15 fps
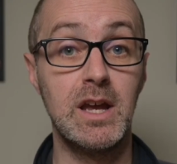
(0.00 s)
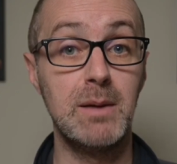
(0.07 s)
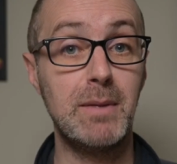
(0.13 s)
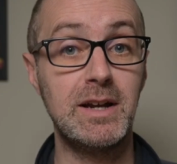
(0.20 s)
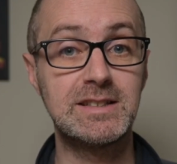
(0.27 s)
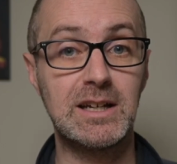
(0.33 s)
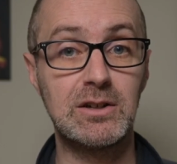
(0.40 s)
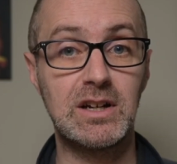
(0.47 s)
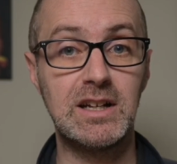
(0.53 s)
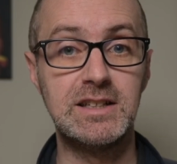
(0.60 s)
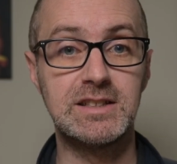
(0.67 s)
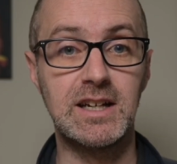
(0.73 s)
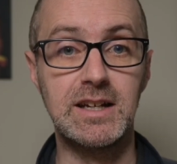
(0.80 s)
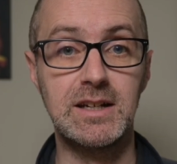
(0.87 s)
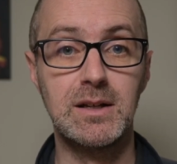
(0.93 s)
It may sound
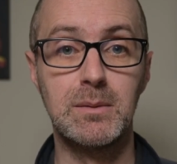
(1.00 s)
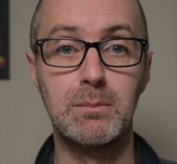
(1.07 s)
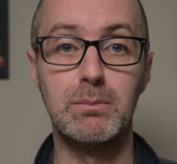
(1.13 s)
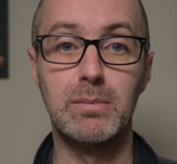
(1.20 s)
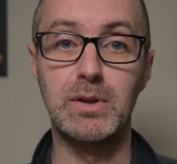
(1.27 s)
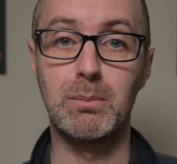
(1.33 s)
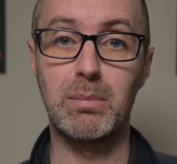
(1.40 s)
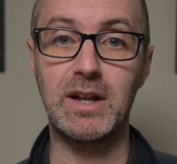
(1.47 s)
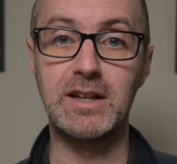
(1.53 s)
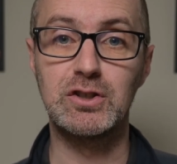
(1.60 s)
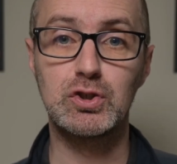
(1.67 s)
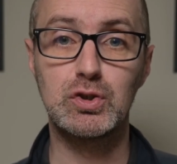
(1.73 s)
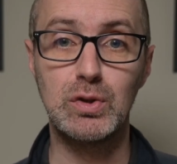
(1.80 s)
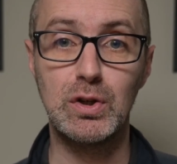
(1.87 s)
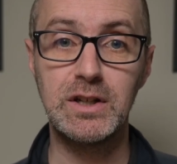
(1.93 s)
cliched, but the plate
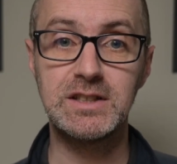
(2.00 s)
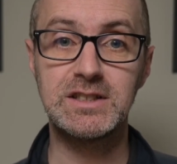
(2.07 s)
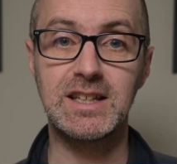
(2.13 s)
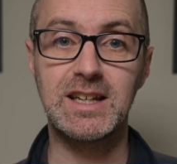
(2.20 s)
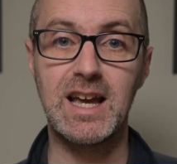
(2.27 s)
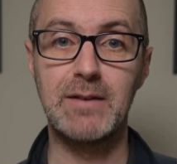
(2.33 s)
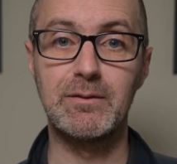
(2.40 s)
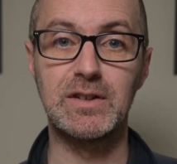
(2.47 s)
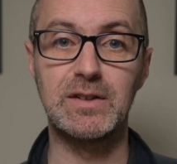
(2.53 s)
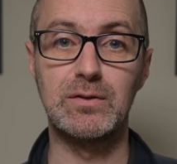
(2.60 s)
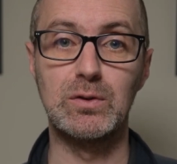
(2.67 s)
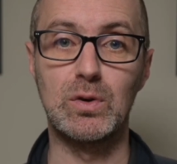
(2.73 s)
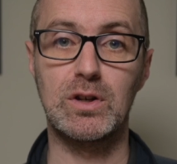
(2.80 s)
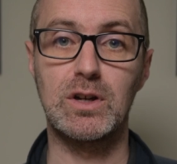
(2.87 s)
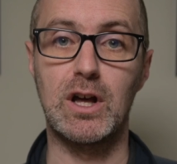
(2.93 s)
truly is the canvas for
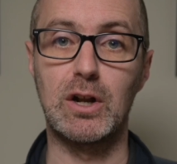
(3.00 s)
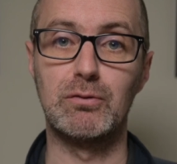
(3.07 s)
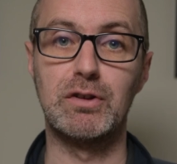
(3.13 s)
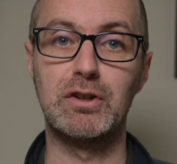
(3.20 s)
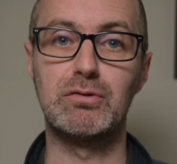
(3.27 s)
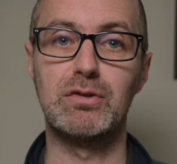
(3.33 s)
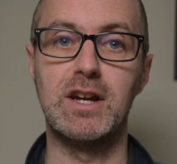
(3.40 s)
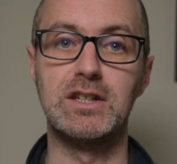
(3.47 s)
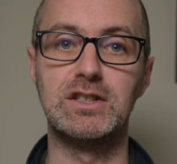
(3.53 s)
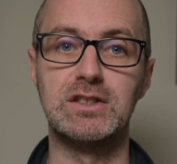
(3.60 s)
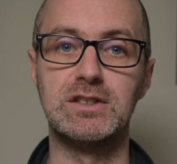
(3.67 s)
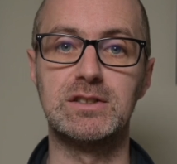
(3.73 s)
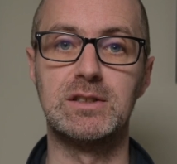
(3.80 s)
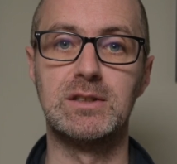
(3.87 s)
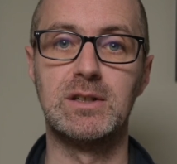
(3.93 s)
your culinary creations.